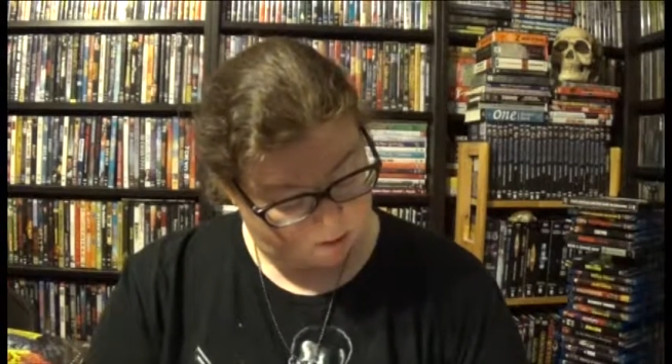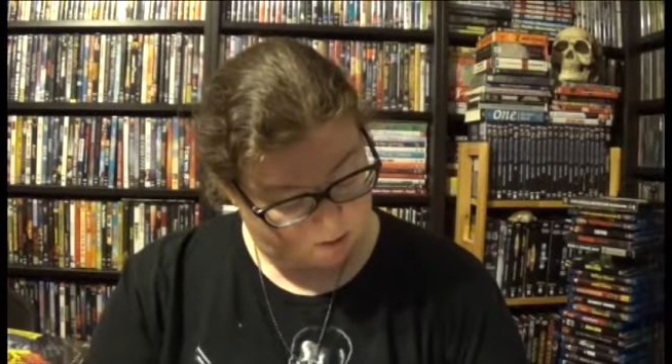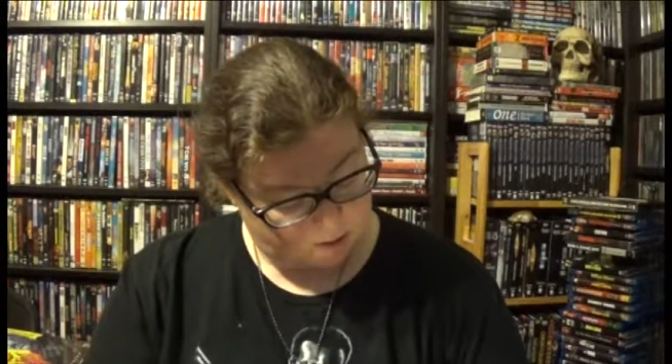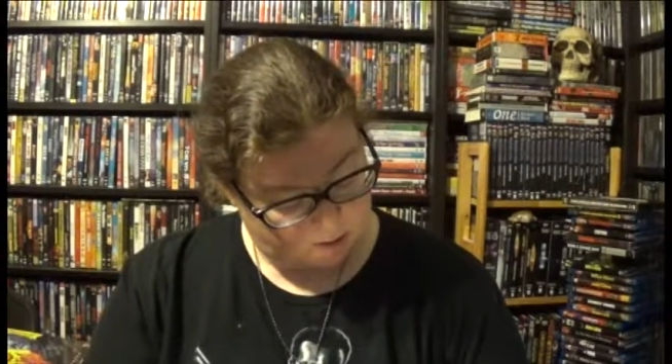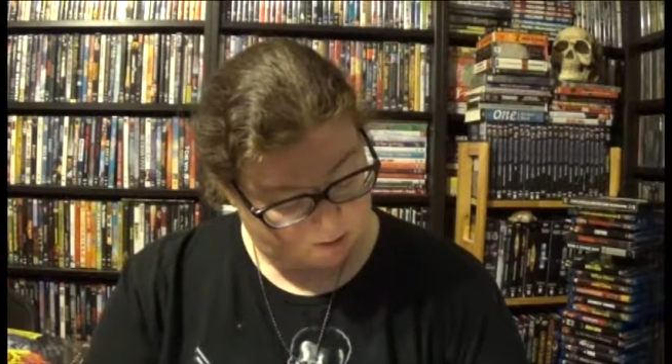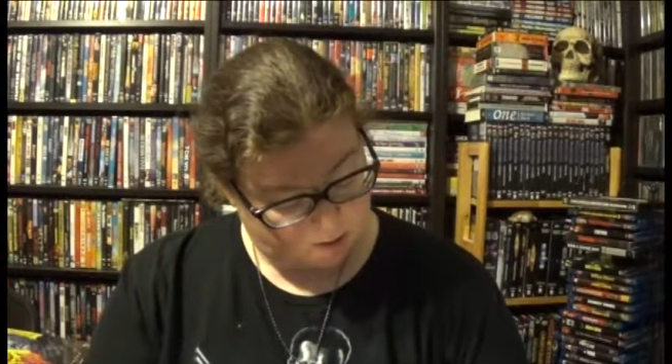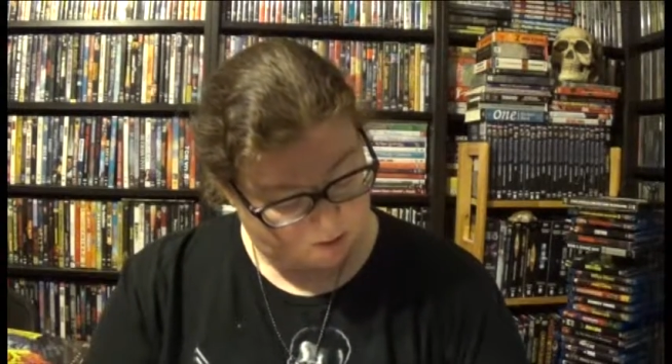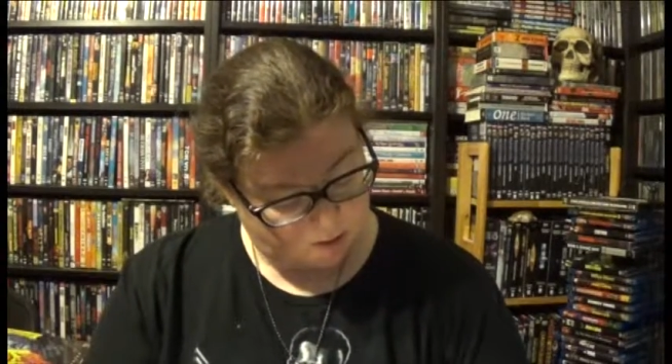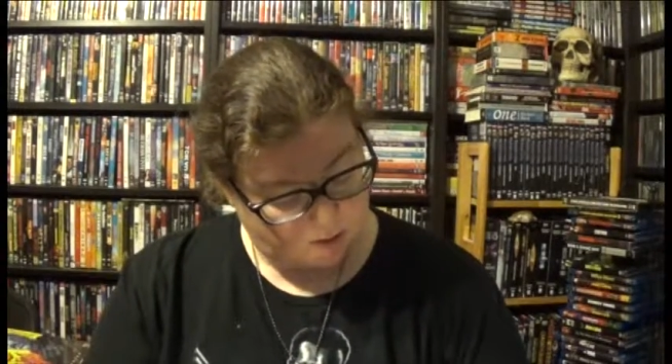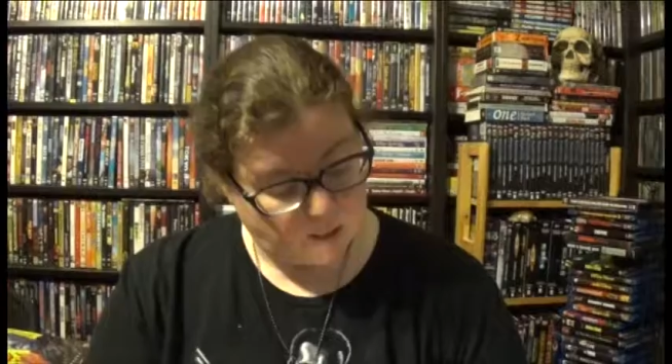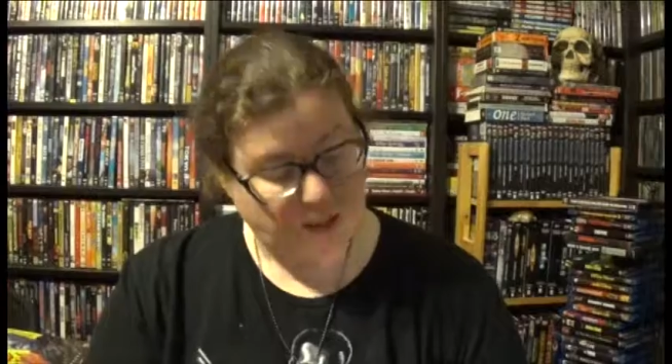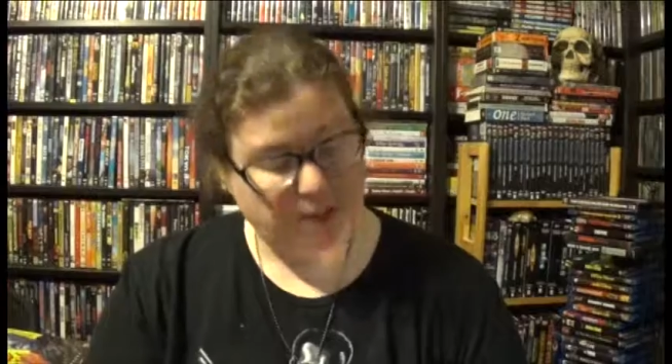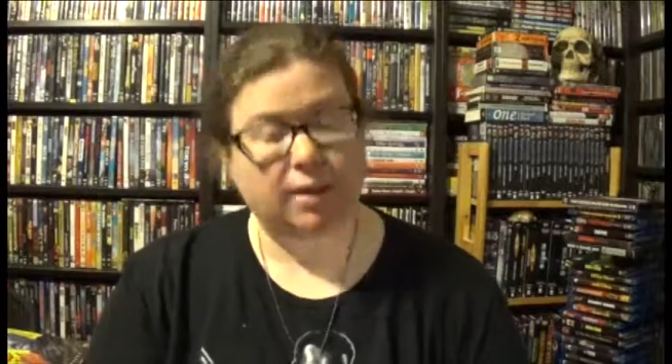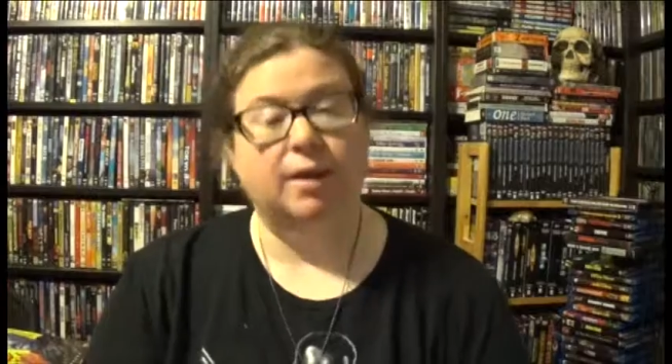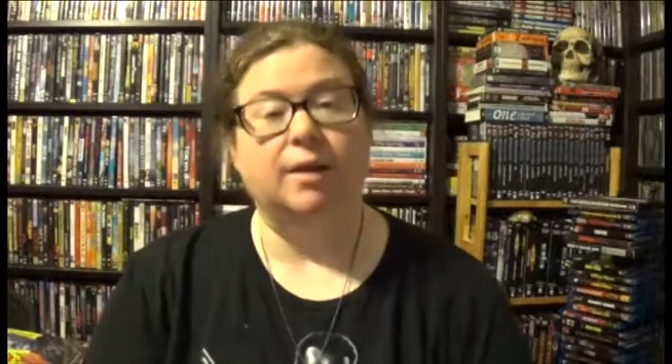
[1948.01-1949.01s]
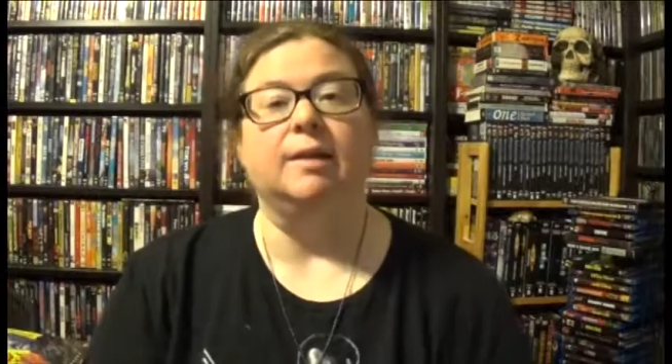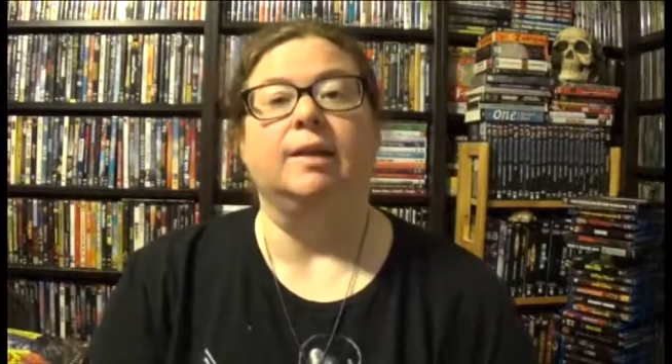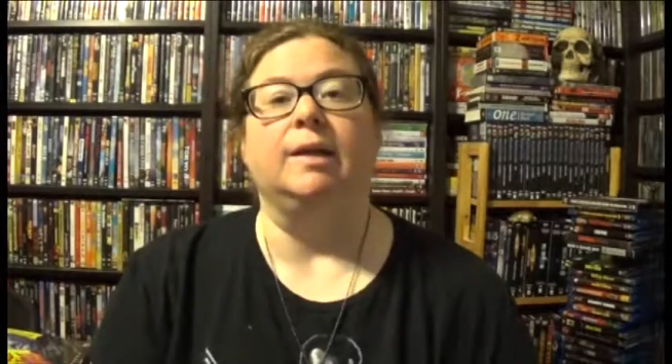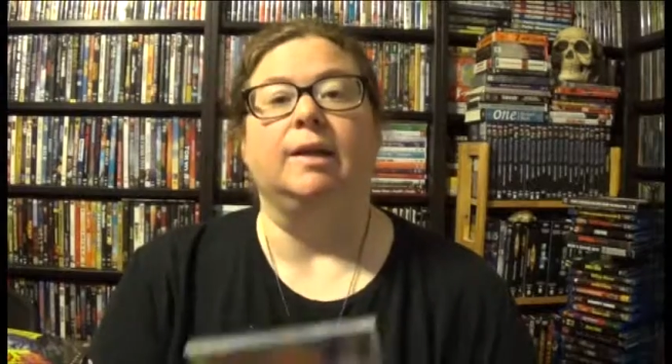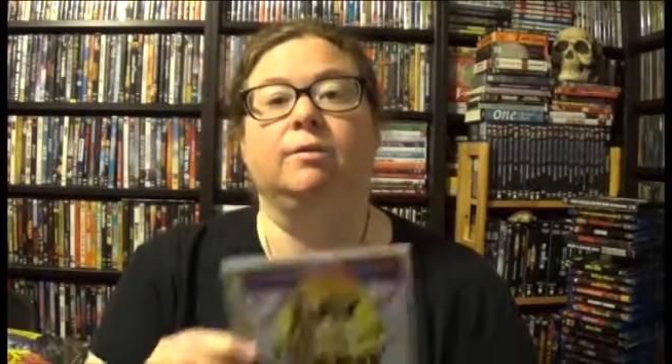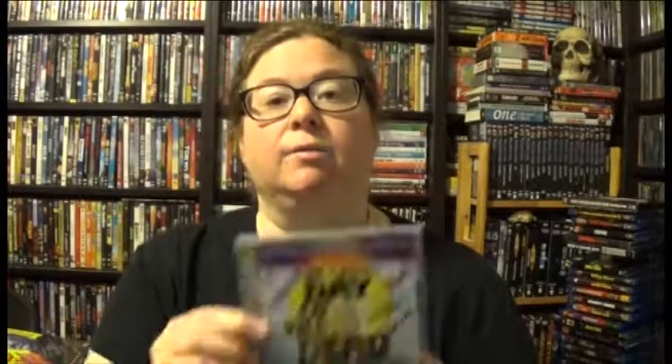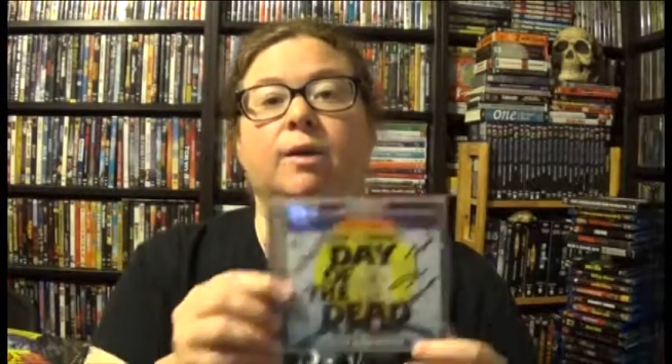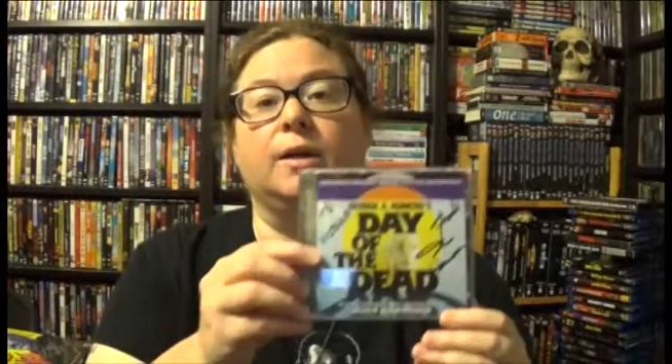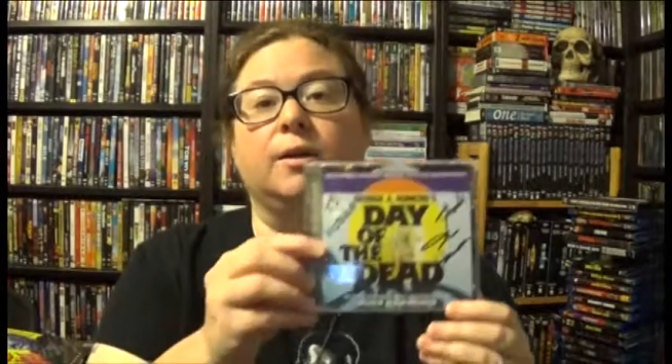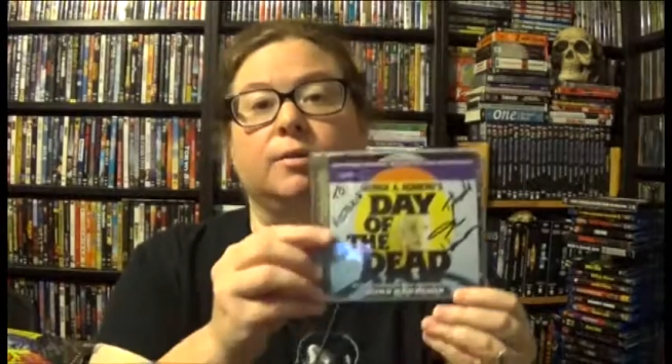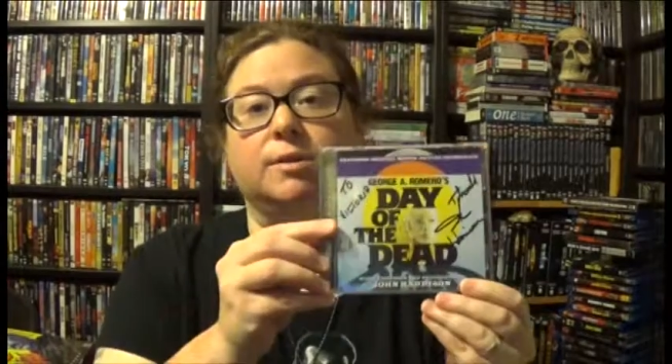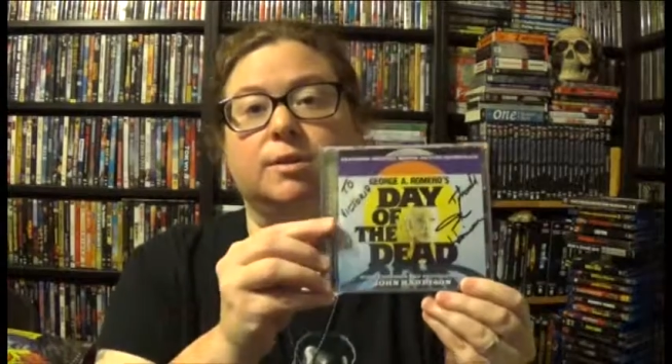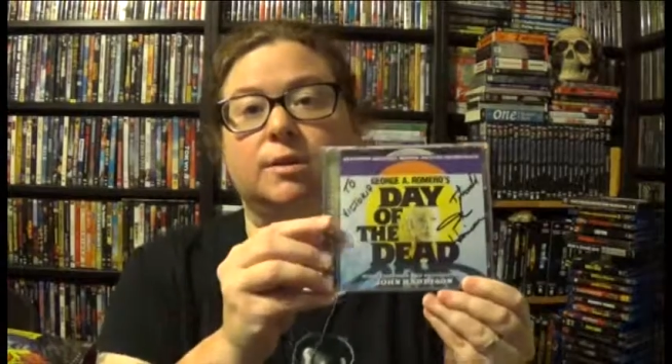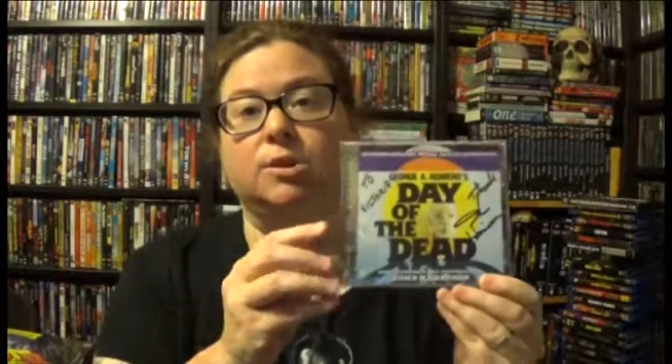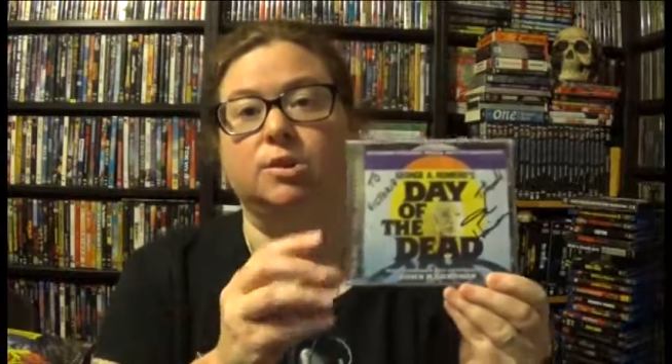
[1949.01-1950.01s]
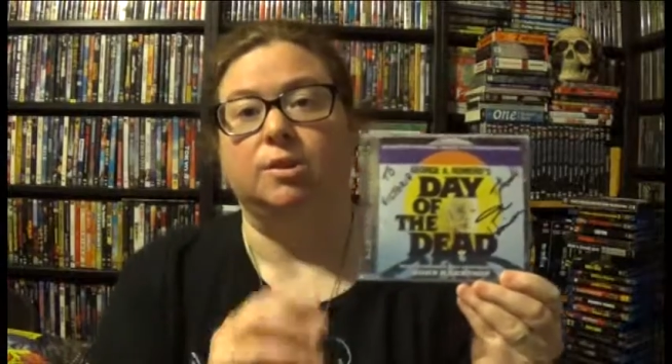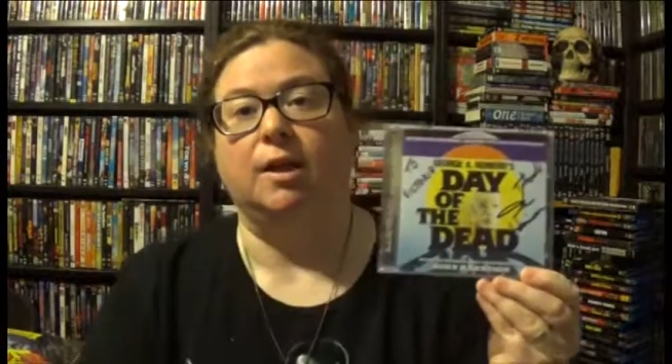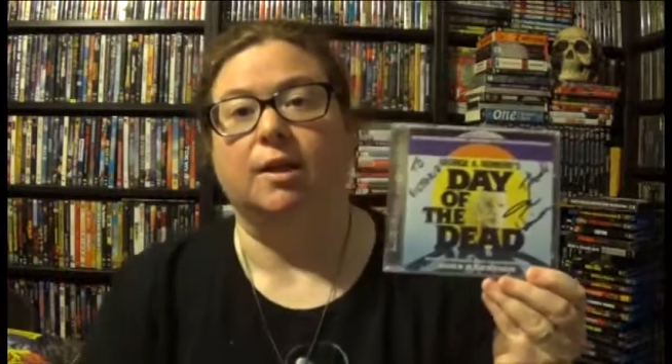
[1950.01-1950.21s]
is the La La Land Records edition.